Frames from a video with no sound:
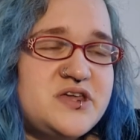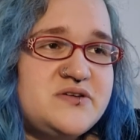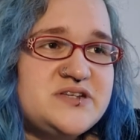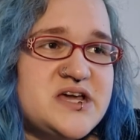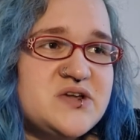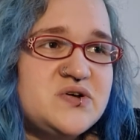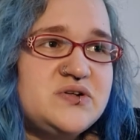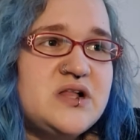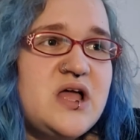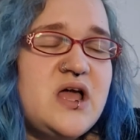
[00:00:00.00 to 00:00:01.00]
cute
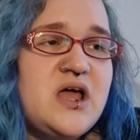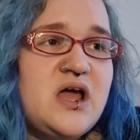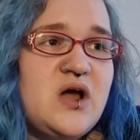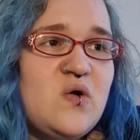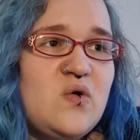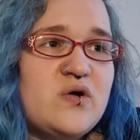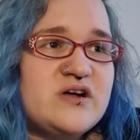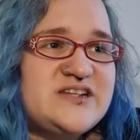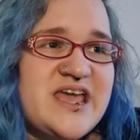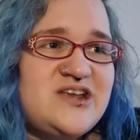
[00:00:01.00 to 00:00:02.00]
angle, or
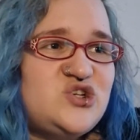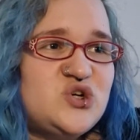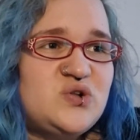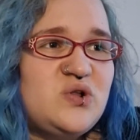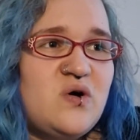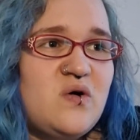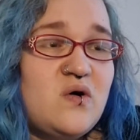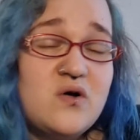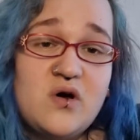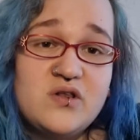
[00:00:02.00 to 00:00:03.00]
cut angel,
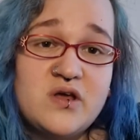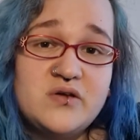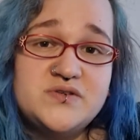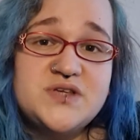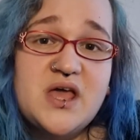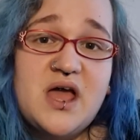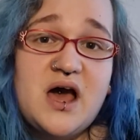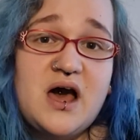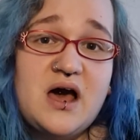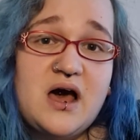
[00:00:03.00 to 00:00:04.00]
or God knows,
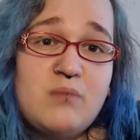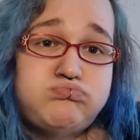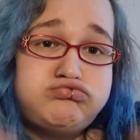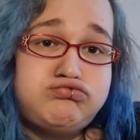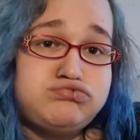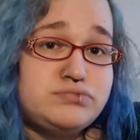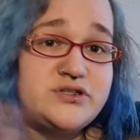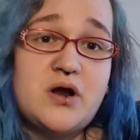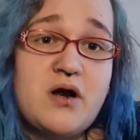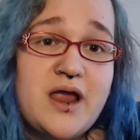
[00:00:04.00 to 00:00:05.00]

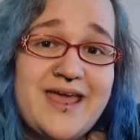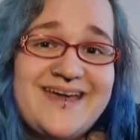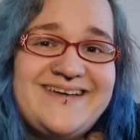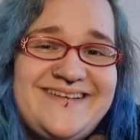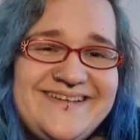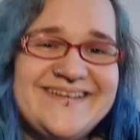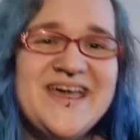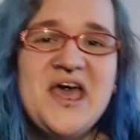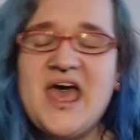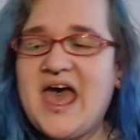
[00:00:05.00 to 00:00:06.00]
sorry.
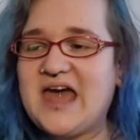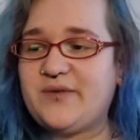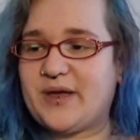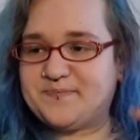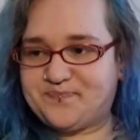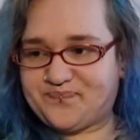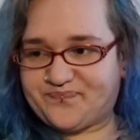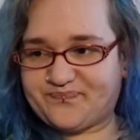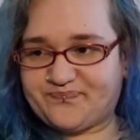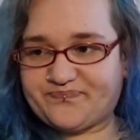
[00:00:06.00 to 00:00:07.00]
Anyway,
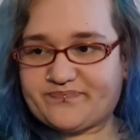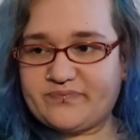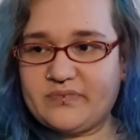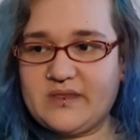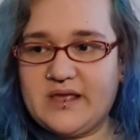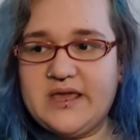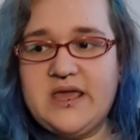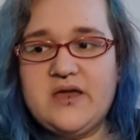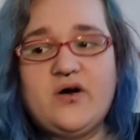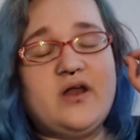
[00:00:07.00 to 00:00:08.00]

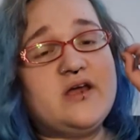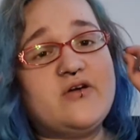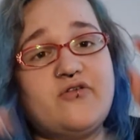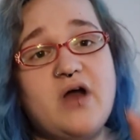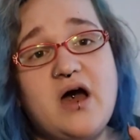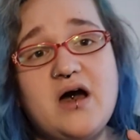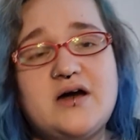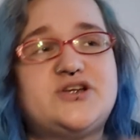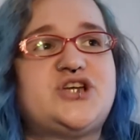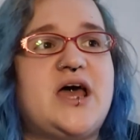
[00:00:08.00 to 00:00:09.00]
he got a
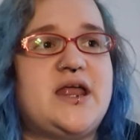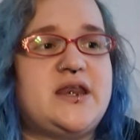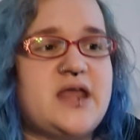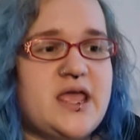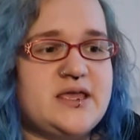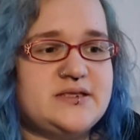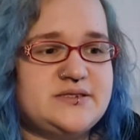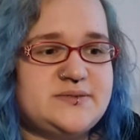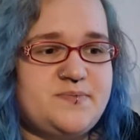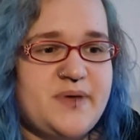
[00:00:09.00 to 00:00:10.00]
crush and
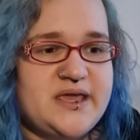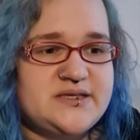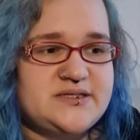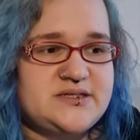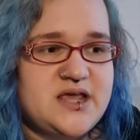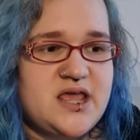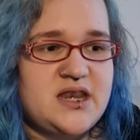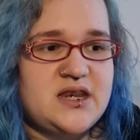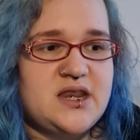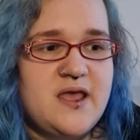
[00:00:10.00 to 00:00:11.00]
it's based
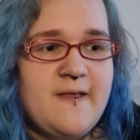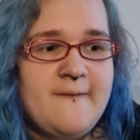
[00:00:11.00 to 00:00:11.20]
in,